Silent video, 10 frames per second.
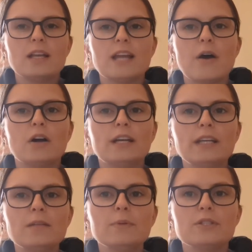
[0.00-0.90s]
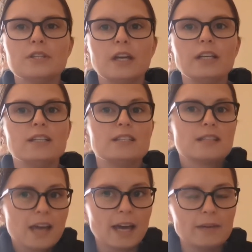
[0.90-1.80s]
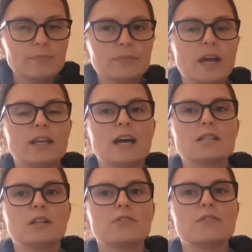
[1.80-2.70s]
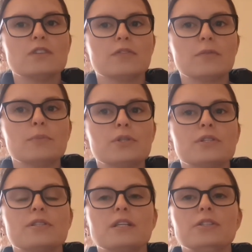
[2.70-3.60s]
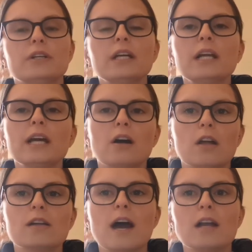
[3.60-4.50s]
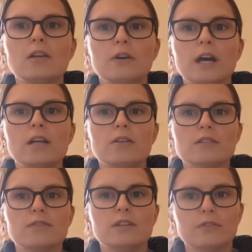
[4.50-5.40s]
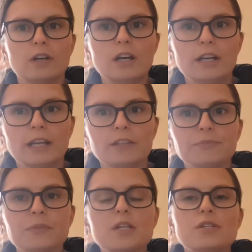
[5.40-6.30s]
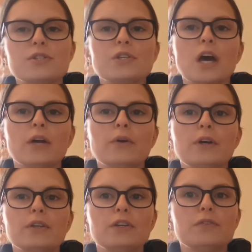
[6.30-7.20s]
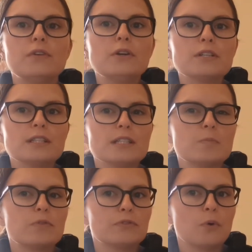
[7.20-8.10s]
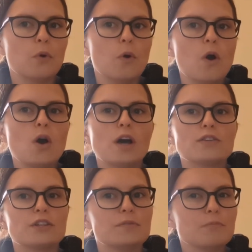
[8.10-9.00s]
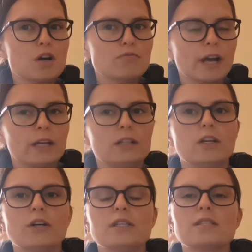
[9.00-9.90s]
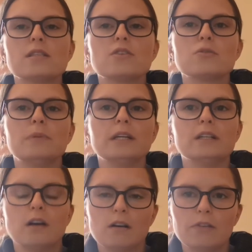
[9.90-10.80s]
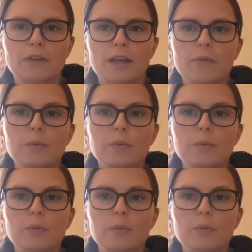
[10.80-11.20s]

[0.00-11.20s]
Now on Hit the Button, it is a game and it has lots of different buttons that you can click on and look at lots of different learning. So you've looked at this before, so you might recognise the doubling and halving.